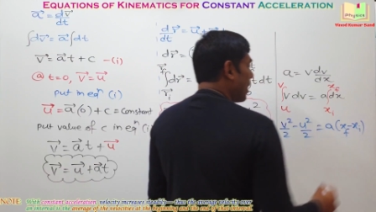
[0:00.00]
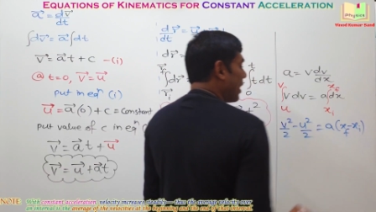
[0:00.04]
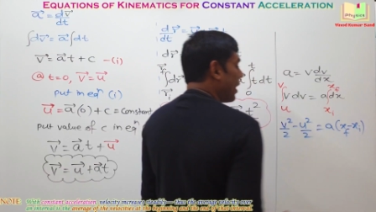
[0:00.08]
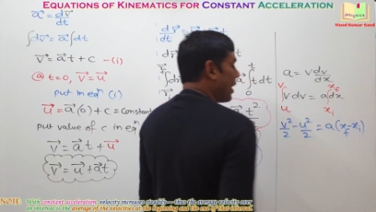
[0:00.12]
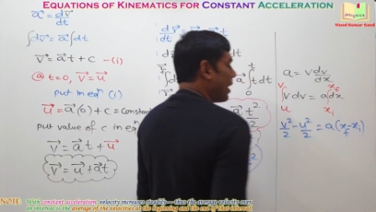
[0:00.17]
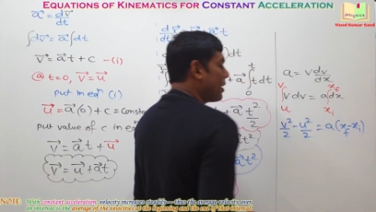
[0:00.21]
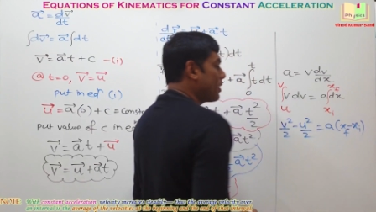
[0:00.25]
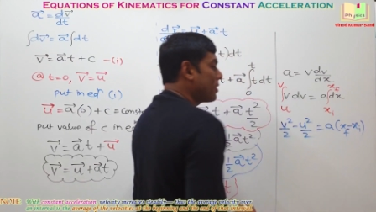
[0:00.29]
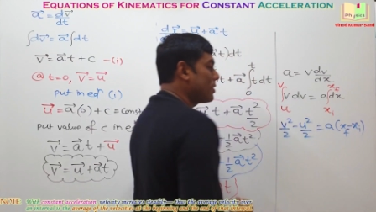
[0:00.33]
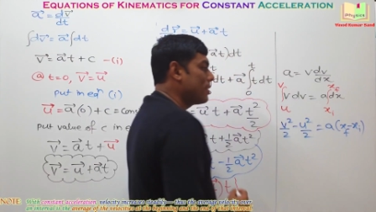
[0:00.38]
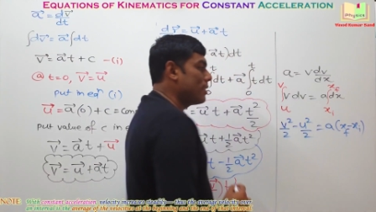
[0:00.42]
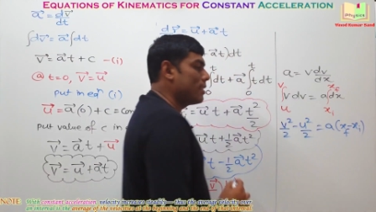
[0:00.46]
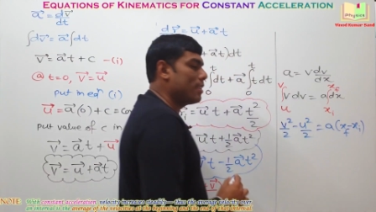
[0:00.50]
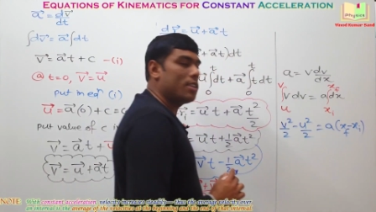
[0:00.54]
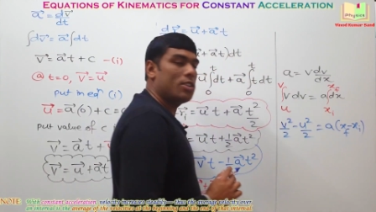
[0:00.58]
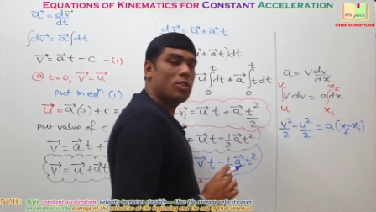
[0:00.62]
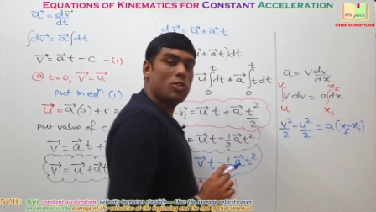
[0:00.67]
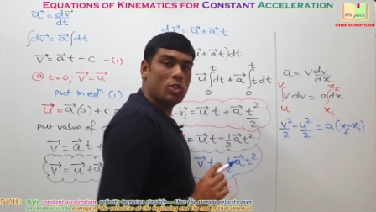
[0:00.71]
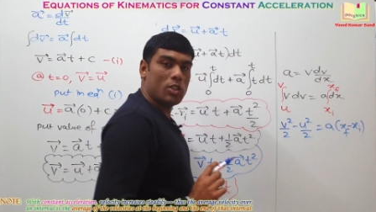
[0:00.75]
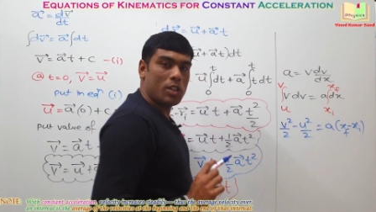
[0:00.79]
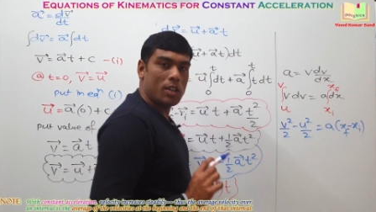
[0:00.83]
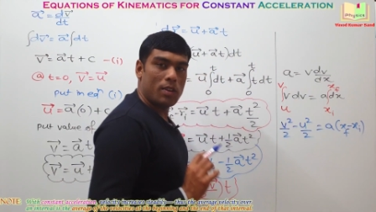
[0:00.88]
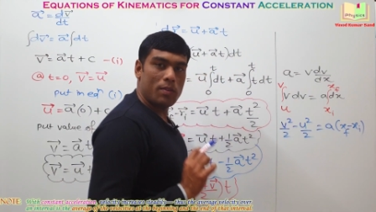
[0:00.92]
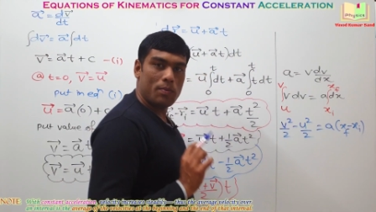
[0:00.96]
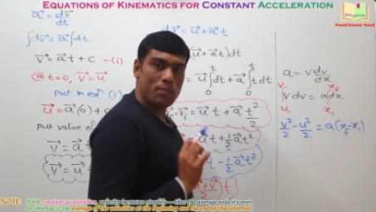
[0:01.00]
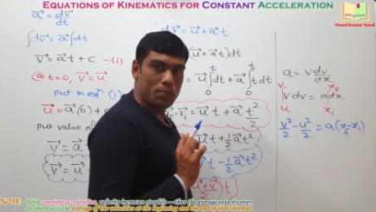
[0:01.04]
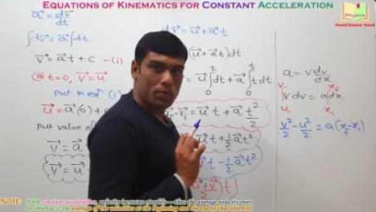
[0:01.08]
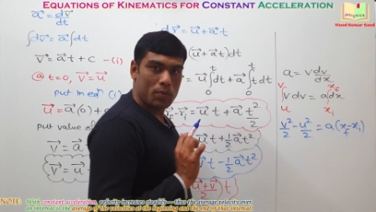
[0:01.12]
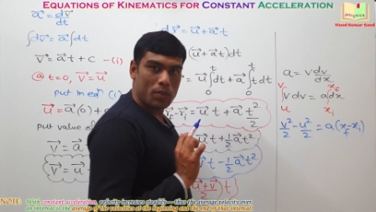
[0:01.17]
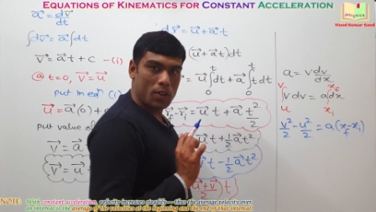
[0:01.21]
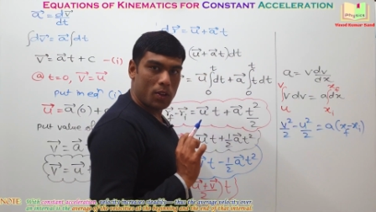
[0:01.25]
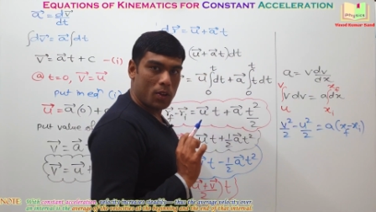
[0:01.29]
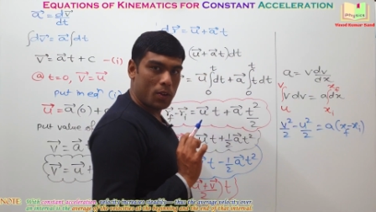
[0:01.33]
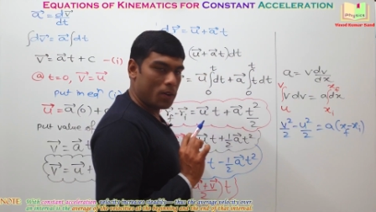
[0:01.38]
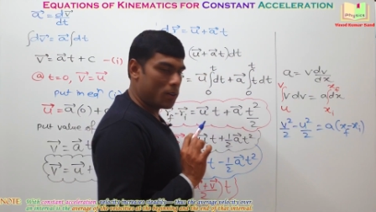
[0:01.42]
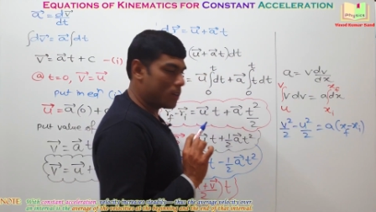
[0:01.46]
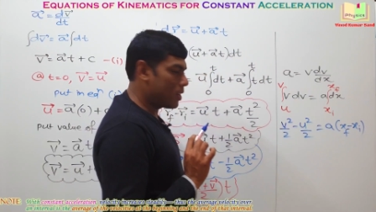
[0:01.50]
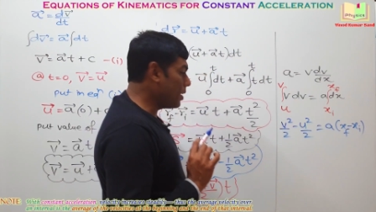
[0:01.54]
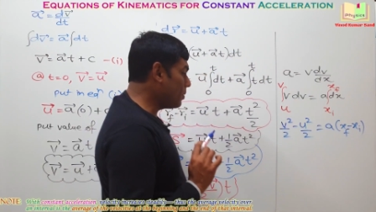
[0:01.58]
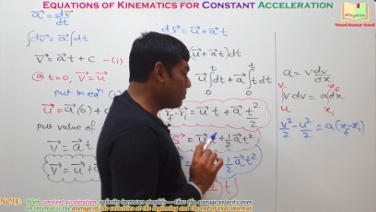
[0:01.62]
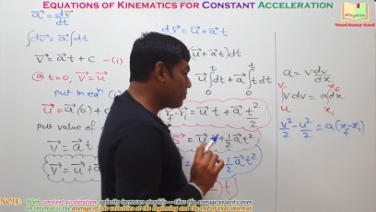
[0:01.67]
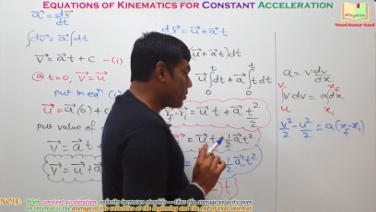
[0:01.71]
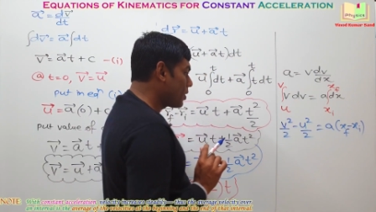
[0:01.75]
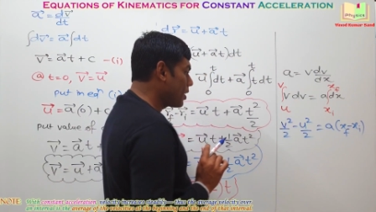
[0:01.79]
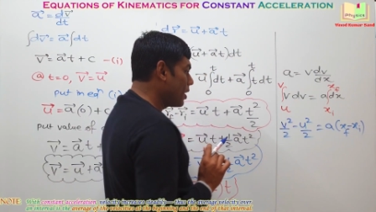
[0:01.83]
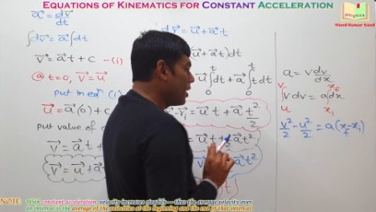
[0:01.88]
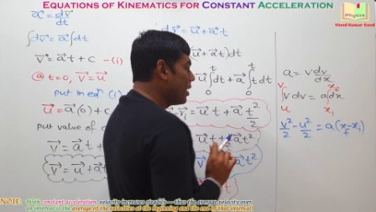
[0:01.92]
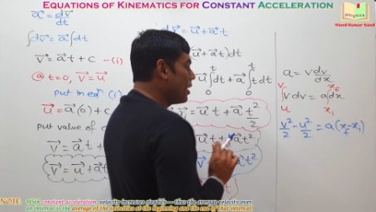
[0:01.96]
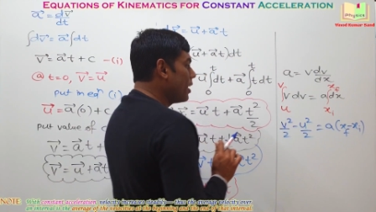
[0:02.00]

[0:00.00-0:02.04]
x initial. Okay.